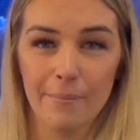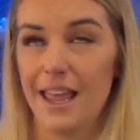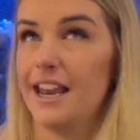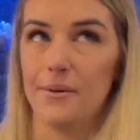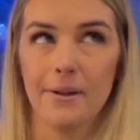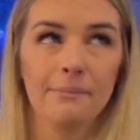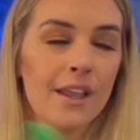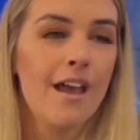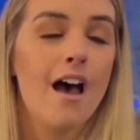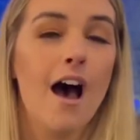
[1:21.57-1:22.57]
But anyway,
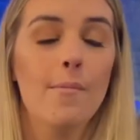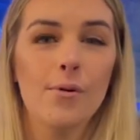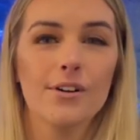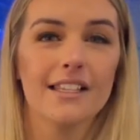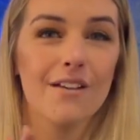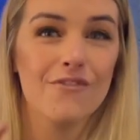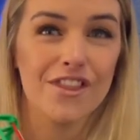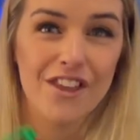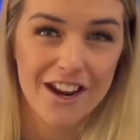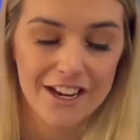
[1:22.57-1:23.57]
I bought some for
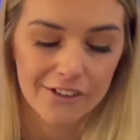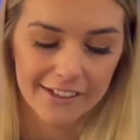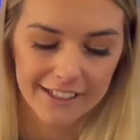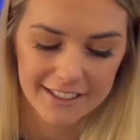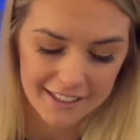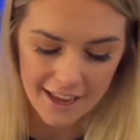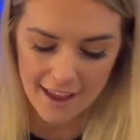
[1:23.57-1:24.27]
$30.